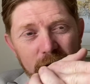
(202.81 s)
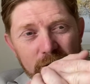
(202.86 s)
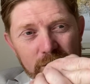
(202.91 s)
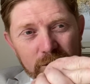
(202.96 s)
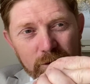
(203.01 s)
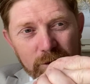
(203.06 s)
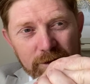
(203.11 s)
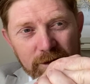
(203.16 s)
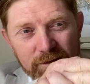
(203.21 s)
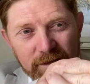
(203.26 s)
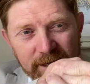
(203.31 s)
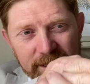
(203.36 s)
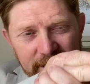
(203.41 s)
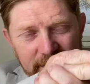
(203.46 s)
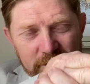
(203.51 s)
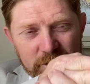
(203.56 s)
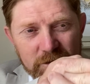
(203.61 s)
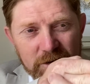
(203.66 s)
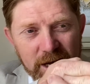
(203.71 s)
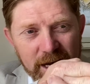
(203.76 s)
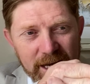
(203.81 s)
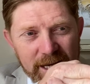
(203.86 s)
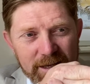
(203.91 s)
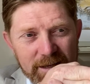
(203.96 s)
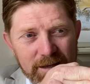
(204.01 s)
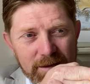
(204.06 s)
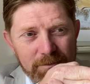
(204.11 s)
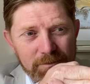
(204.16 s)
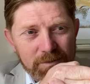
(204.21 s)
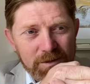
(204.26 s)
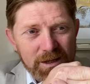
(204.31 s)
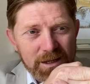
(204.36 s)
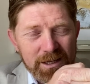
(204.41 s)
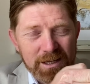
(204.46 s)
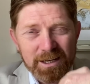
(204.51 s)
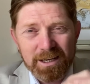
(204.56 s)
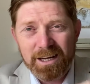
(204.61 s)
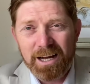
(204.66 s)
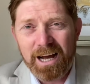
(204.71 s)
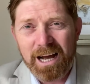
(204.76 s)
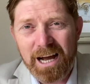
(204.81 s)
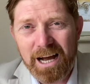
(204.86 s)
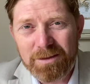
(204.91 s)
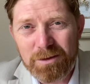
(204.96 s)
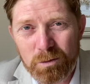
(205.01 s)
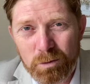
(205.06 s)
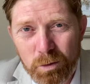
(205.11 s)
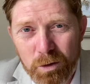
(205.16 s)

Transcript: to the teenager's head, and